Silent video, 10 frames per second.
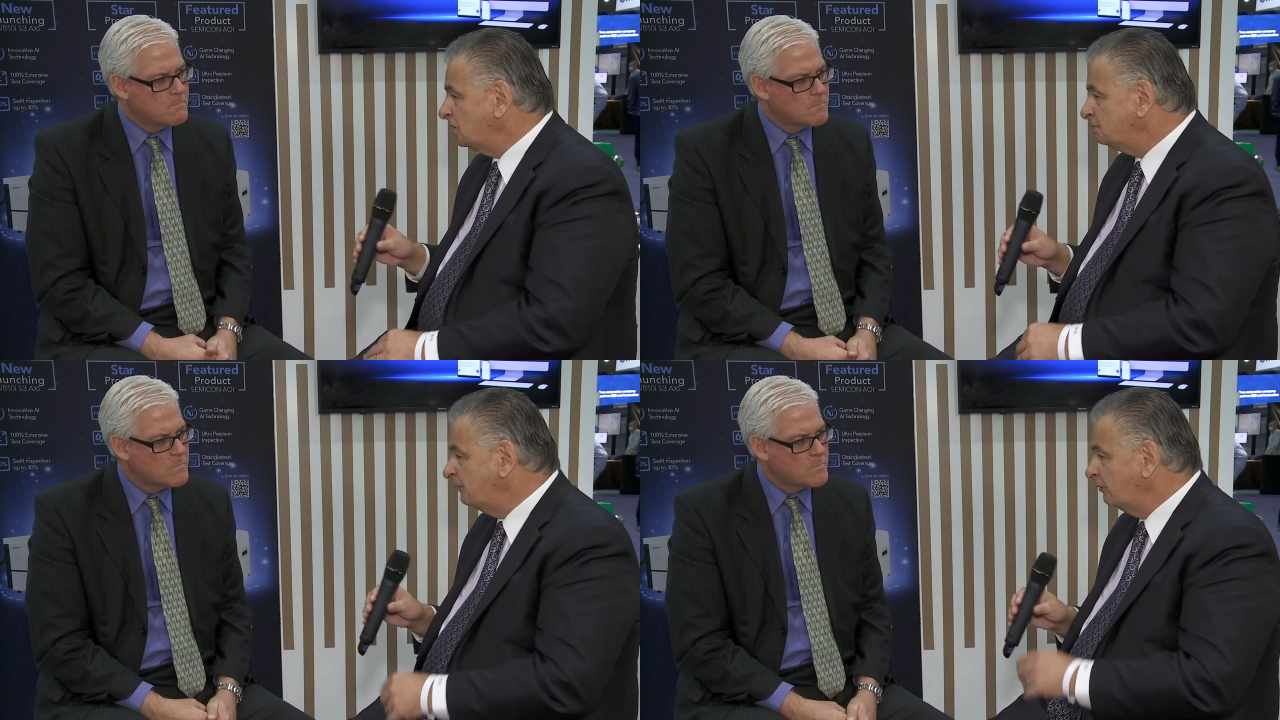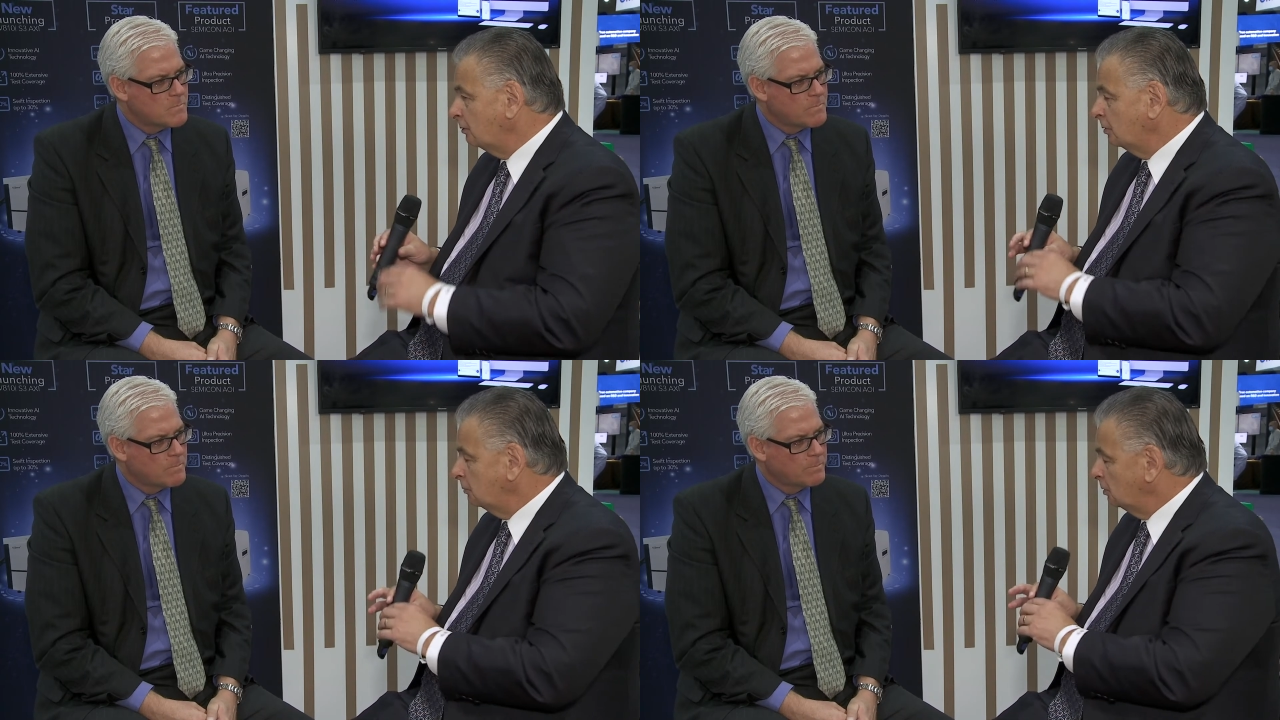Speaker 1: just before
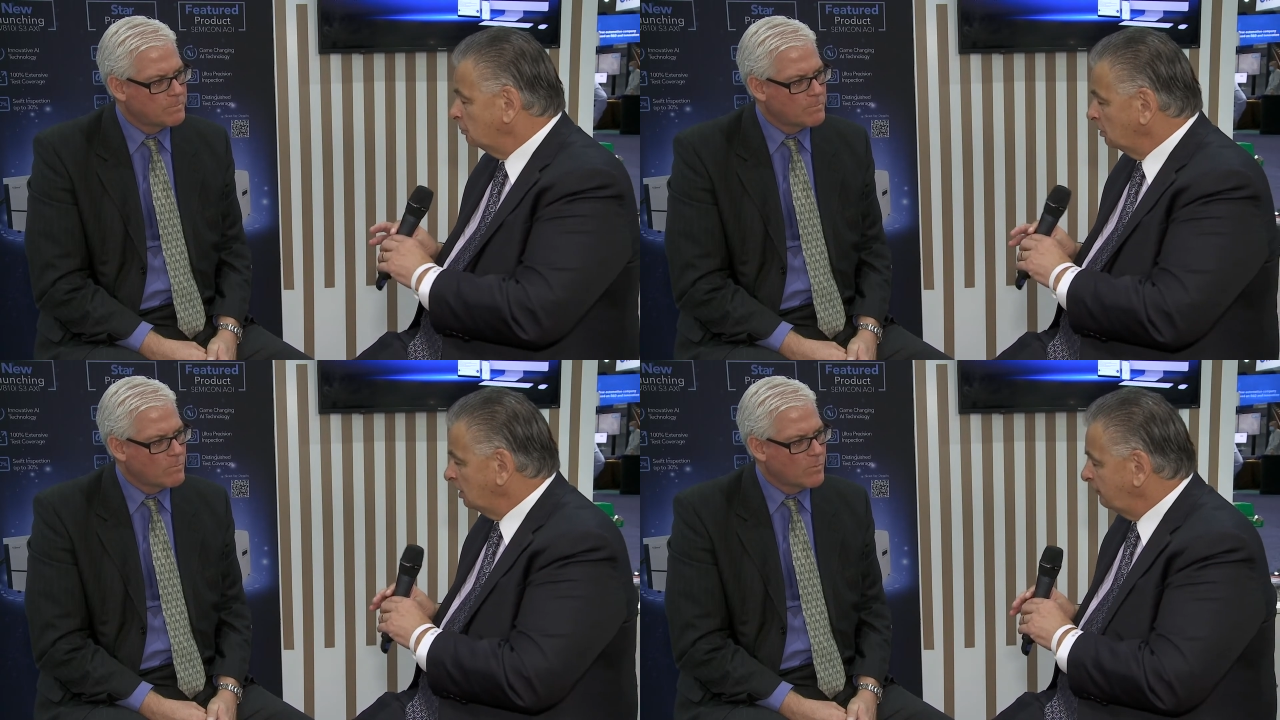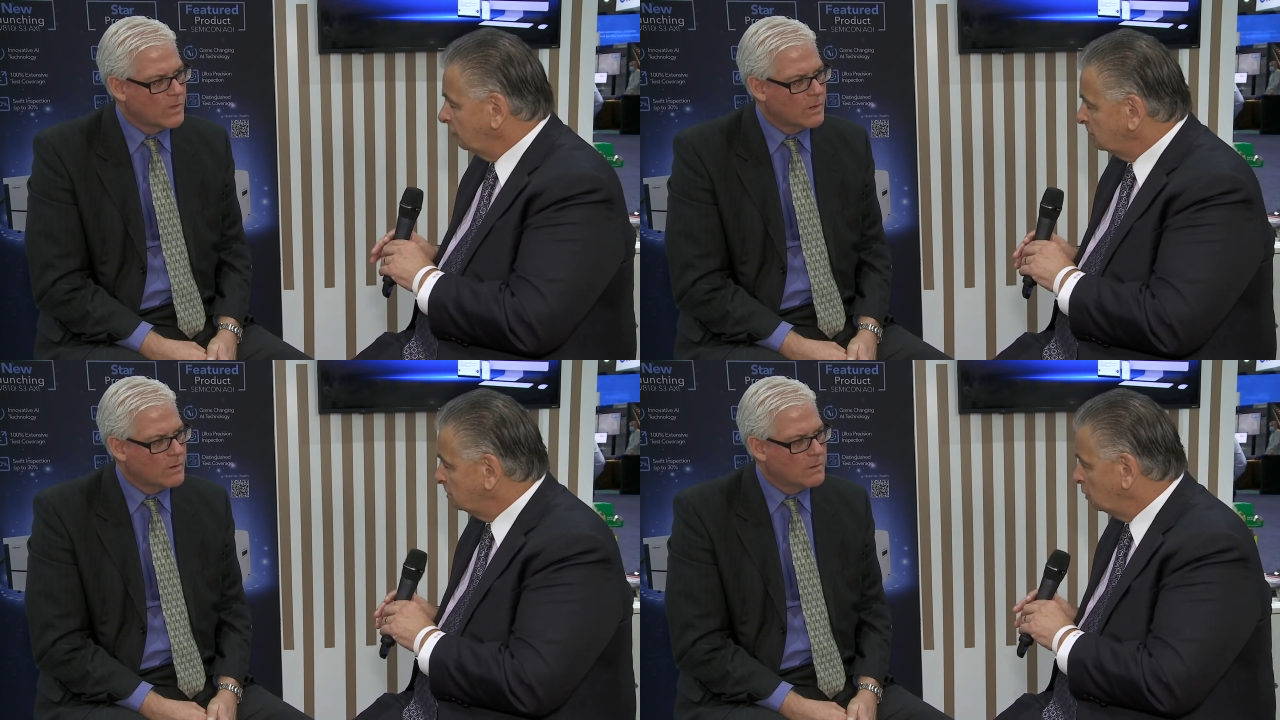we, we, leave you,
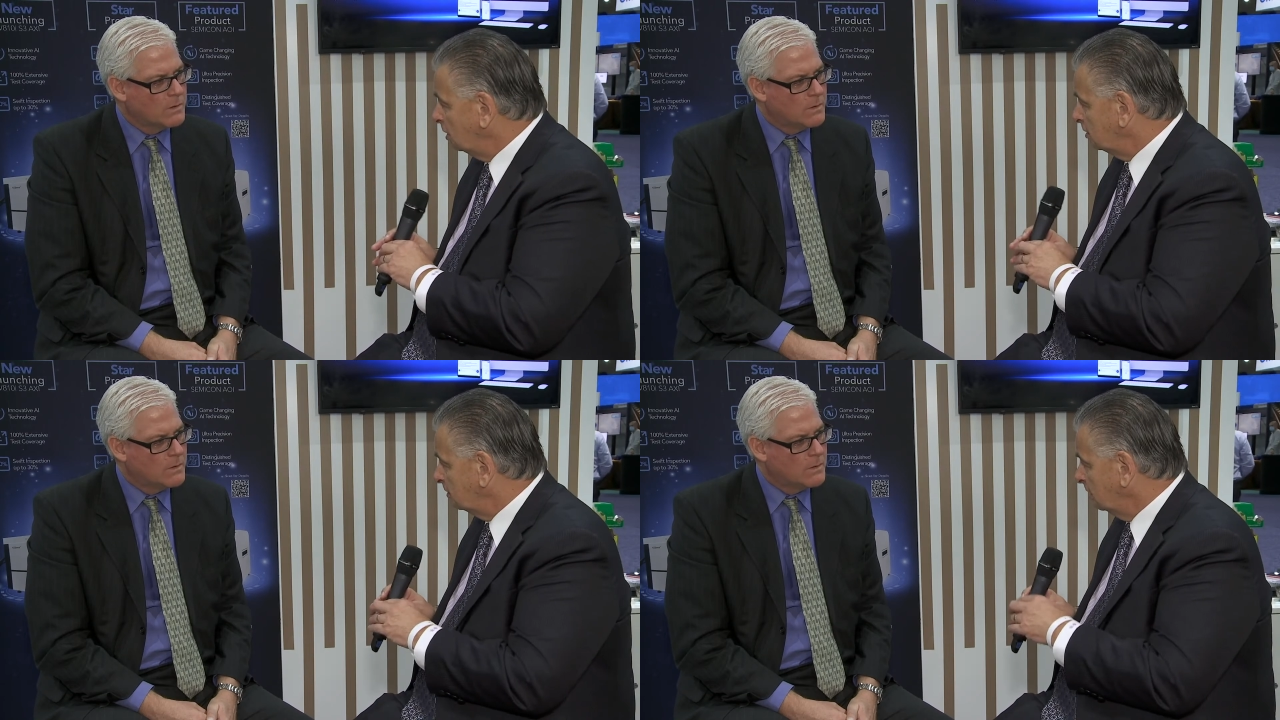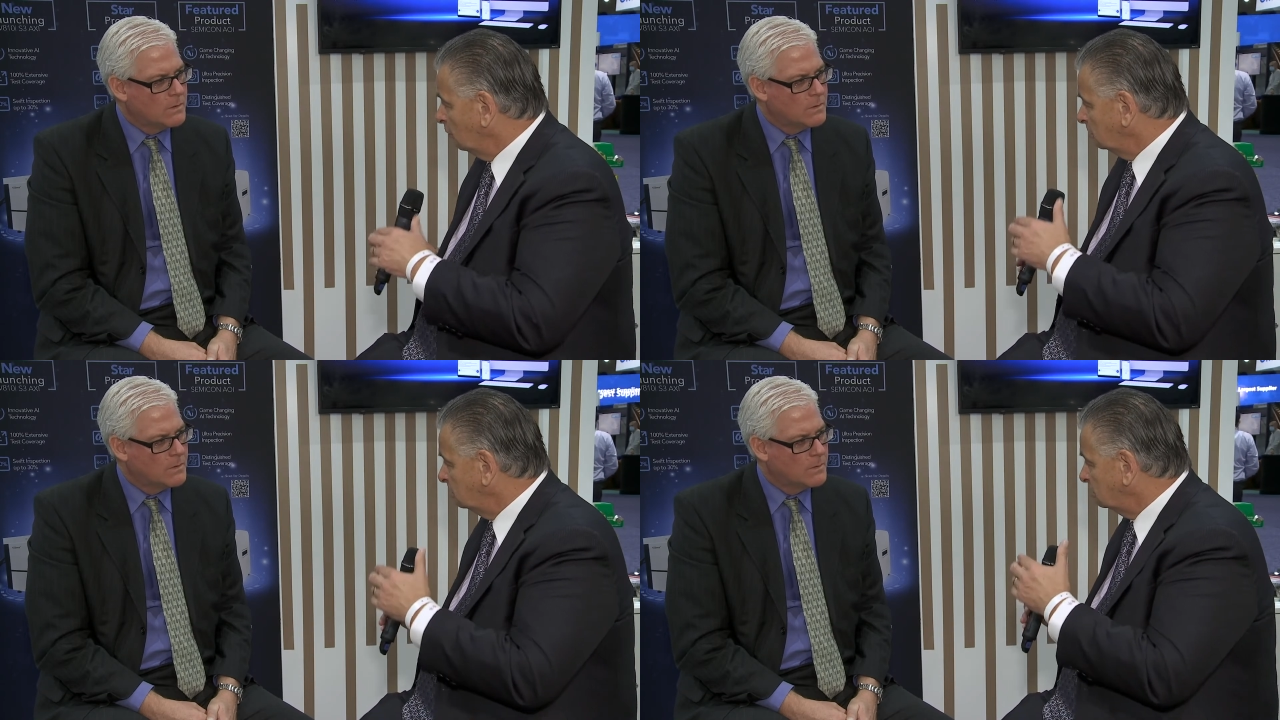Richard, one other thing I
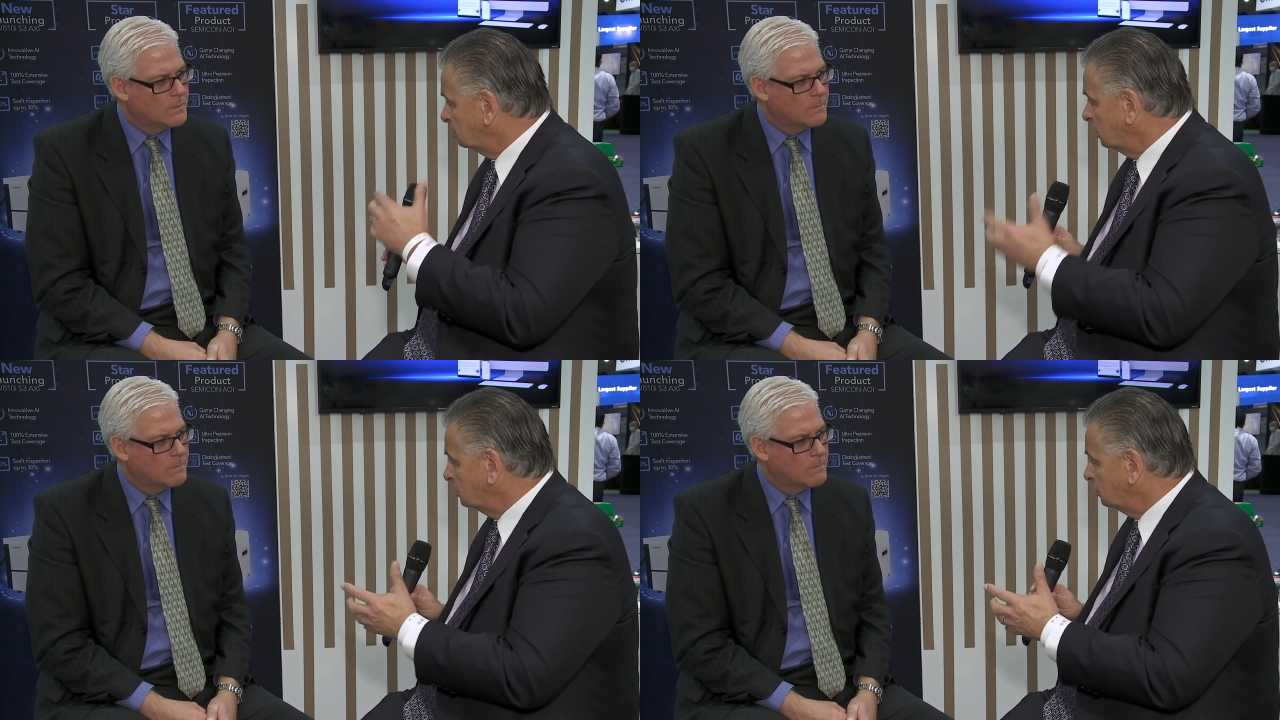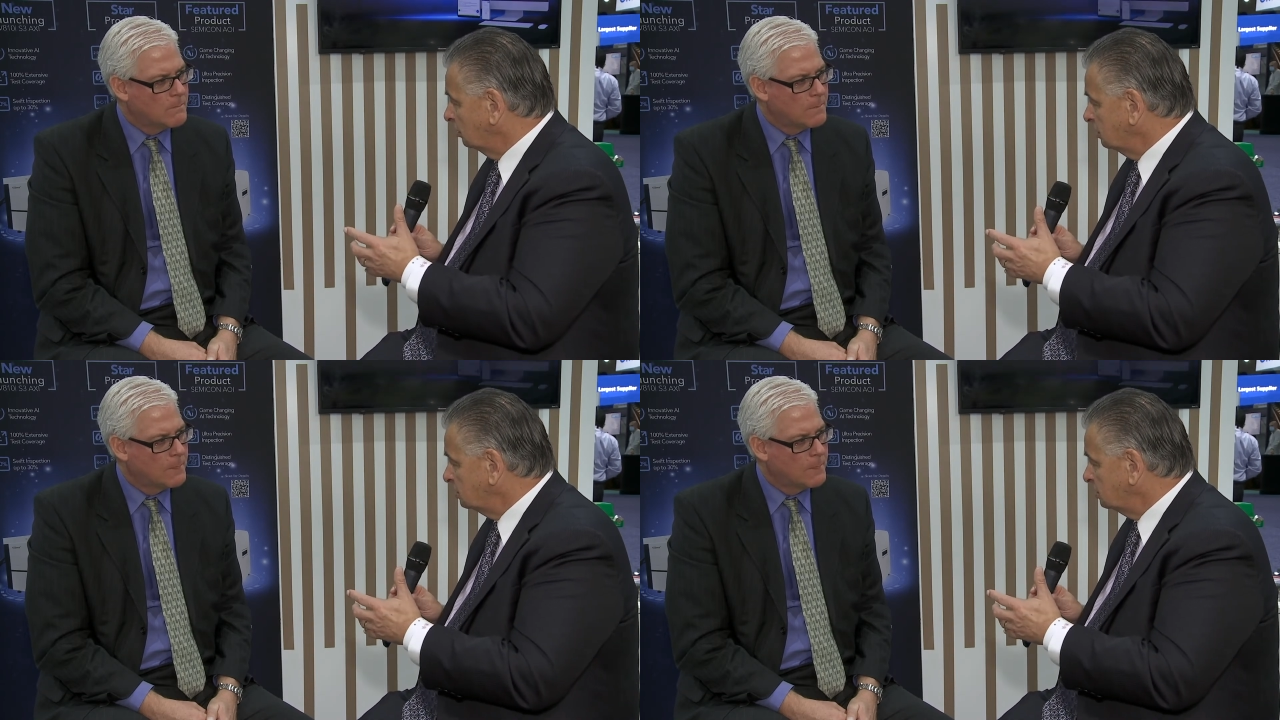wanted to touch on